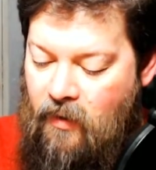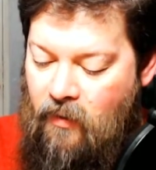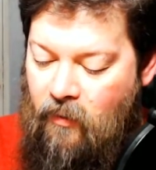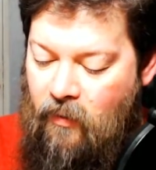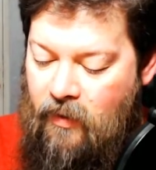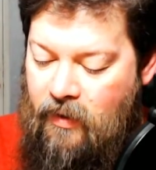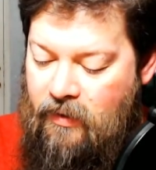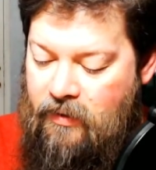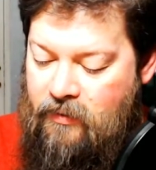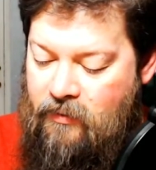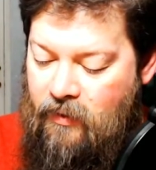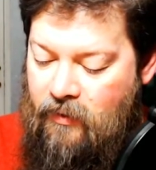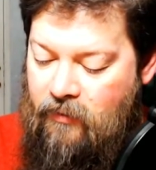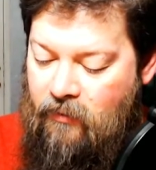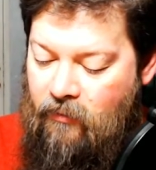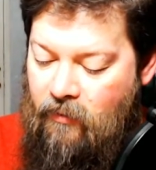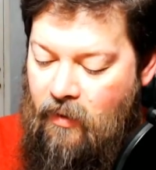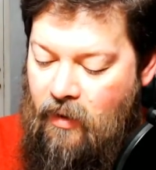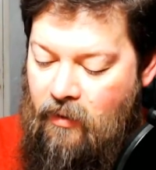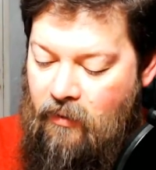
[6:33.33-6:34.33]
When He struck
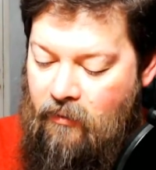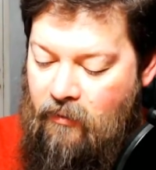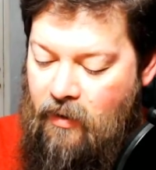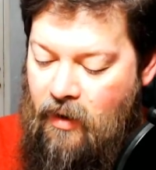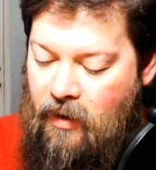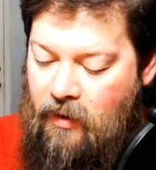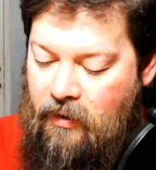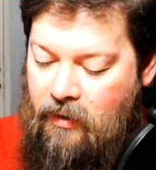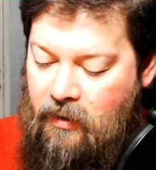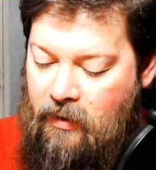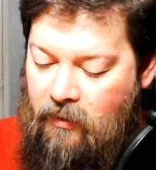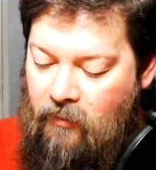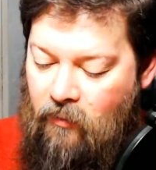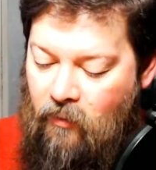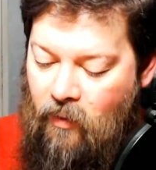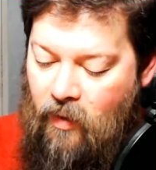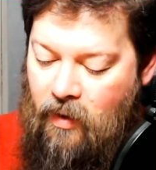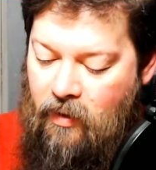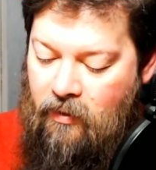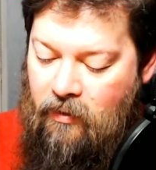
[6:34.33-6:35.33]
the rock,
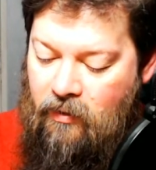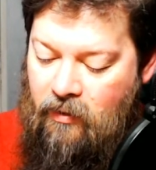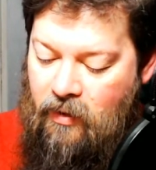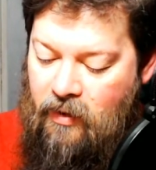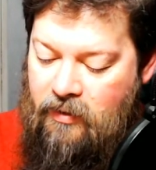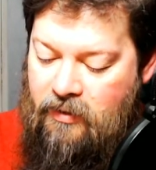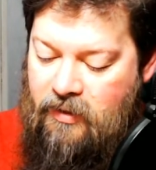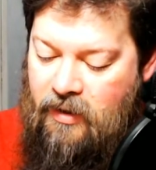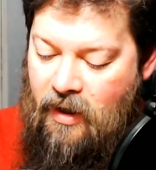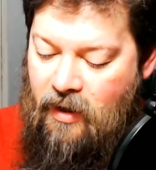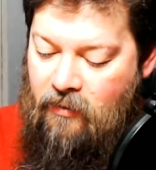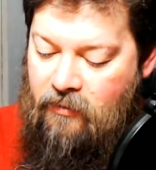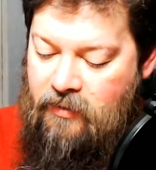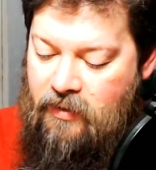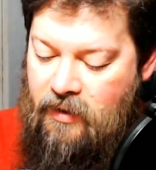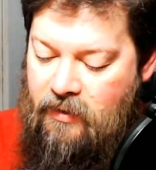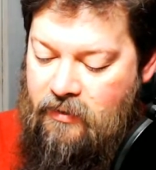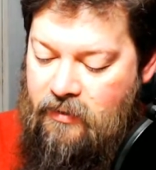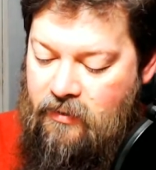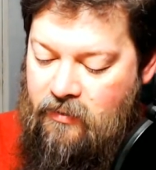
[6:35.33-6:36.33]
water gushed out,
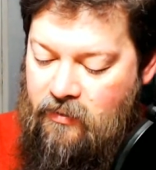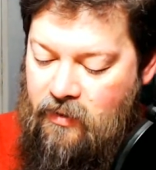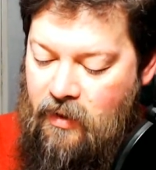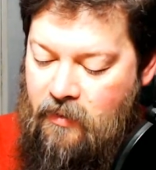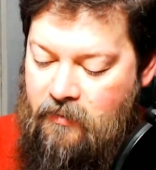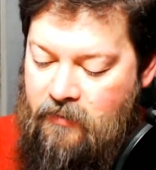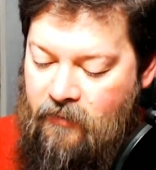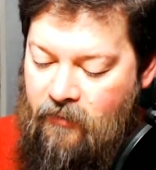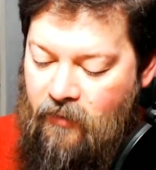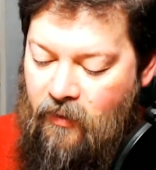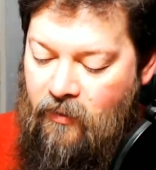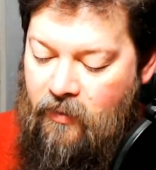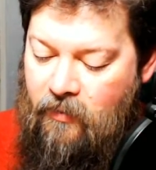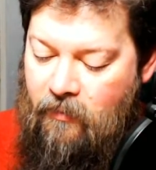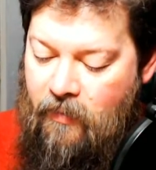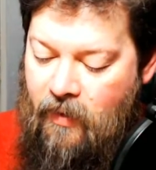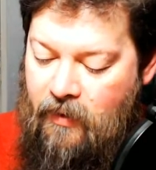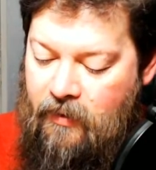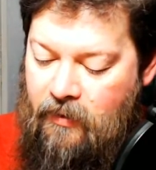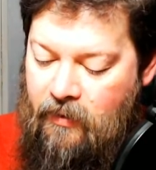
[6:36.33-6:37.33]
and streams flowed
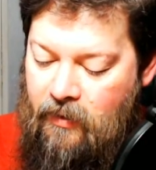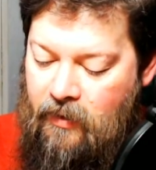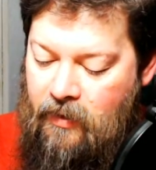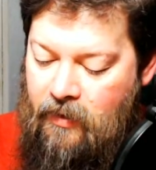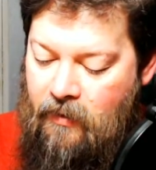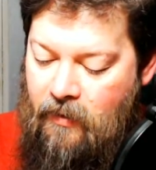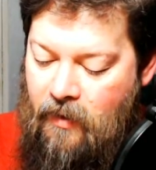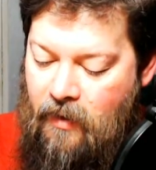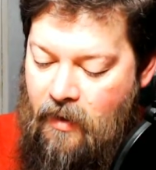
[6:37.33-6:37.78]
abundantly.